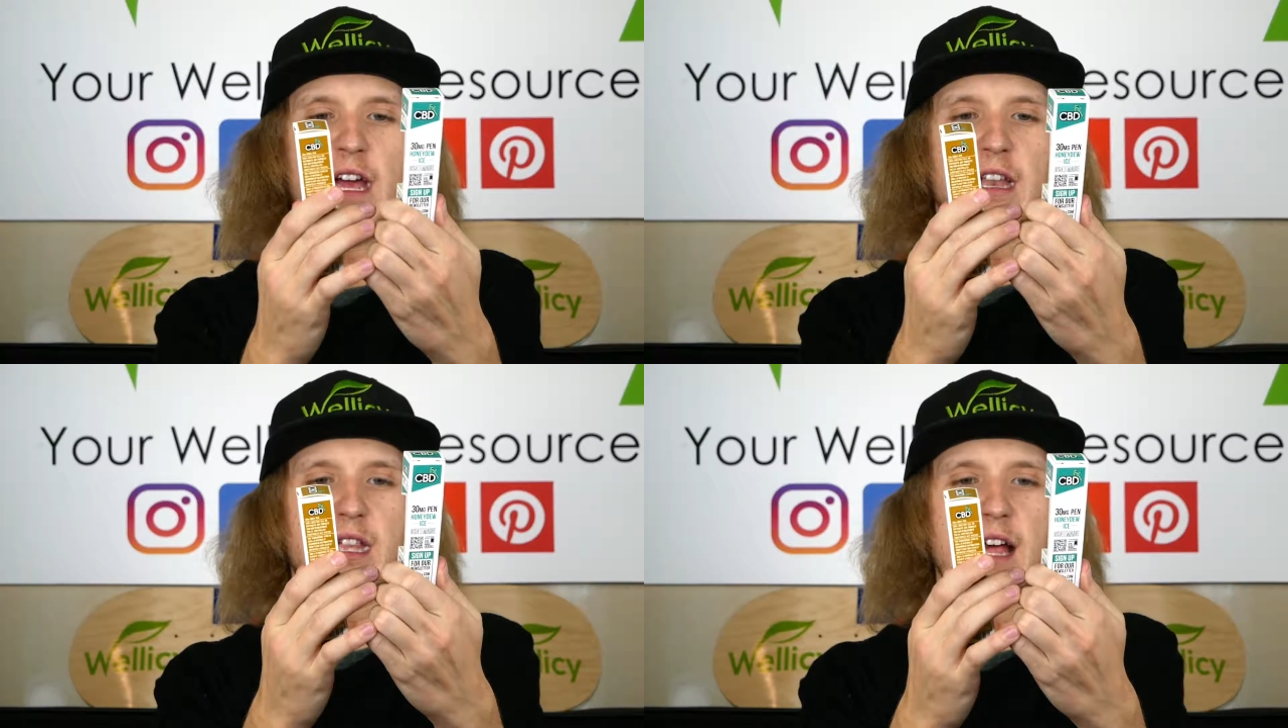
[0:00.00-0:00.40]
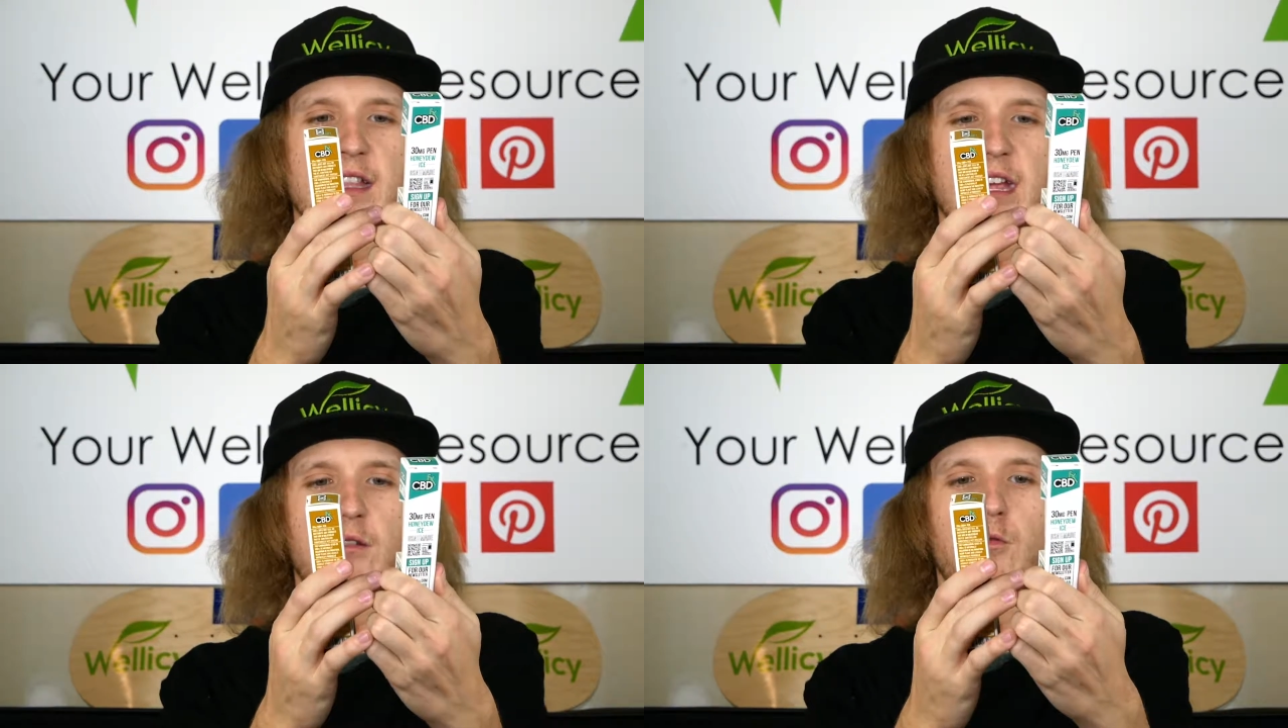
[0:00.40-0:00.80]
it
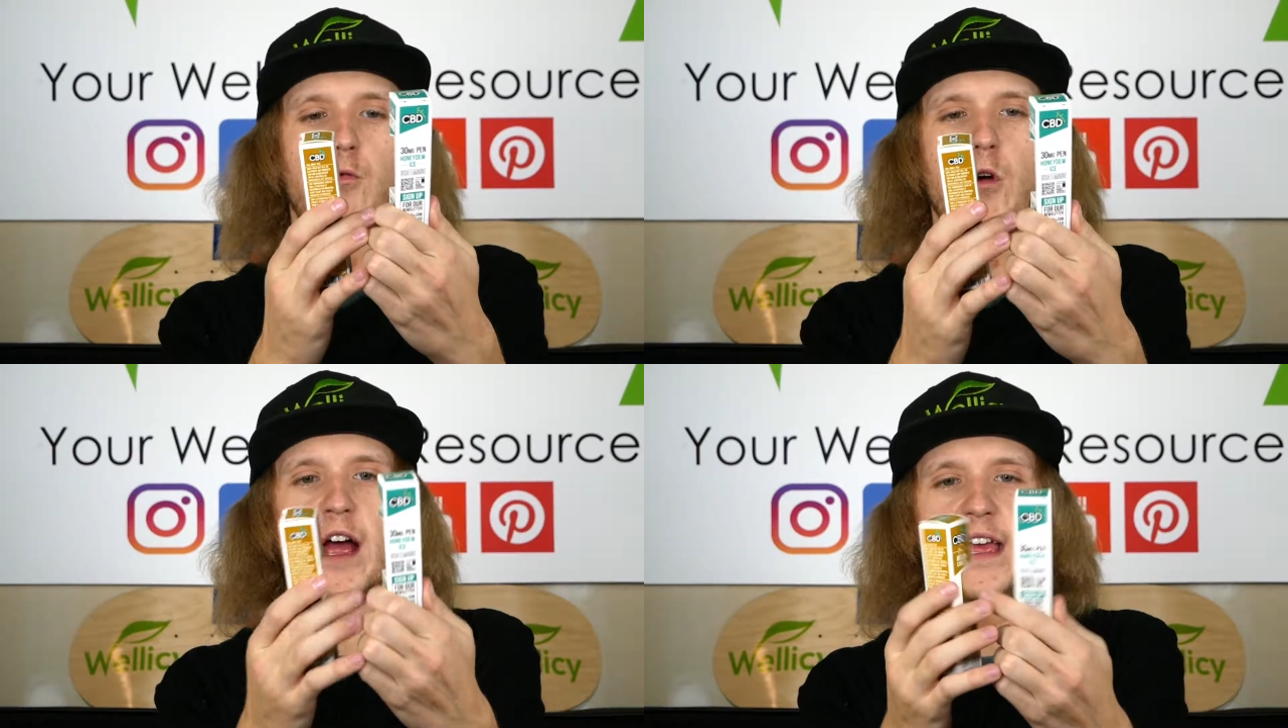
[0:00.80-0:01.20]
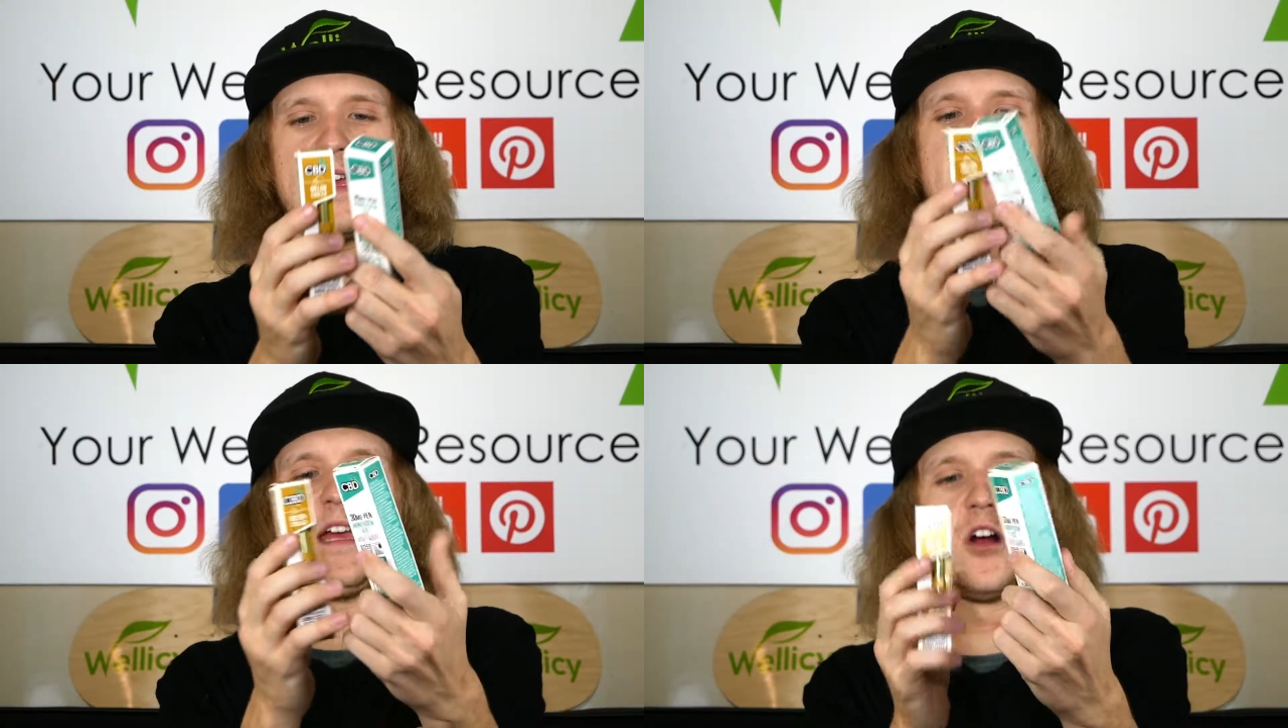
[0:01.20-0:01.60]
says it
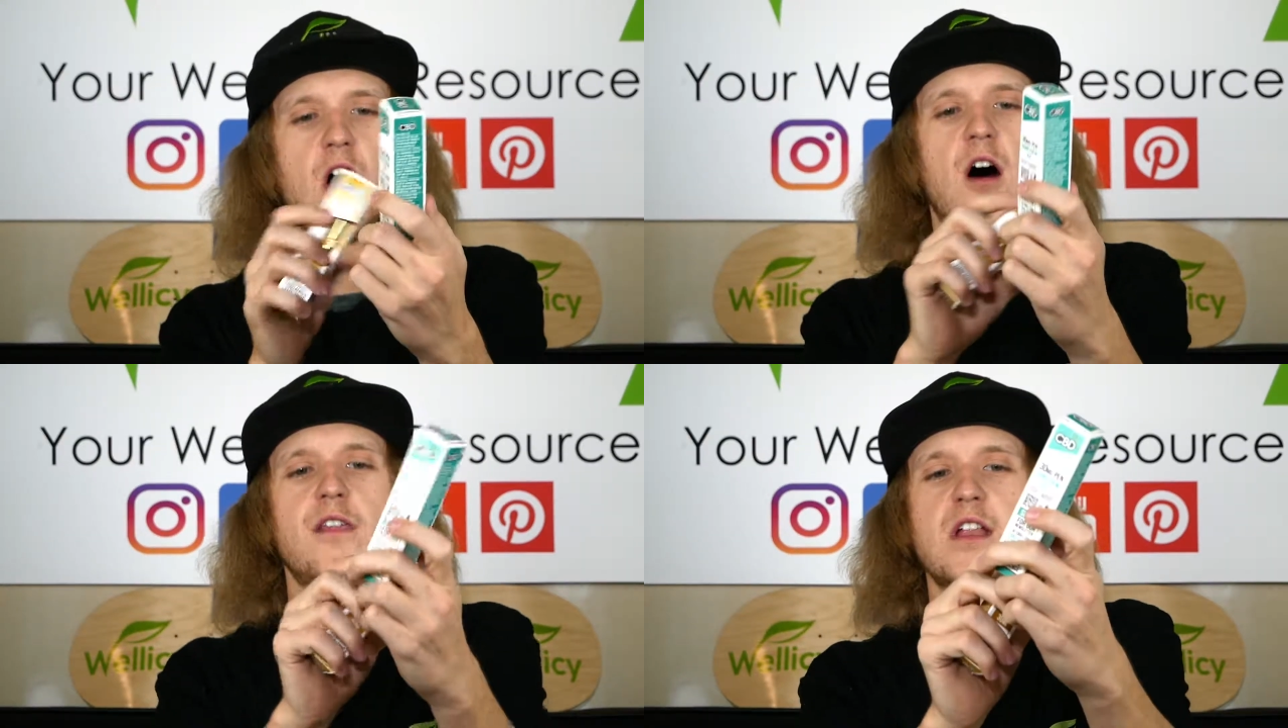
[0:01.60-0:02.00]
right here on the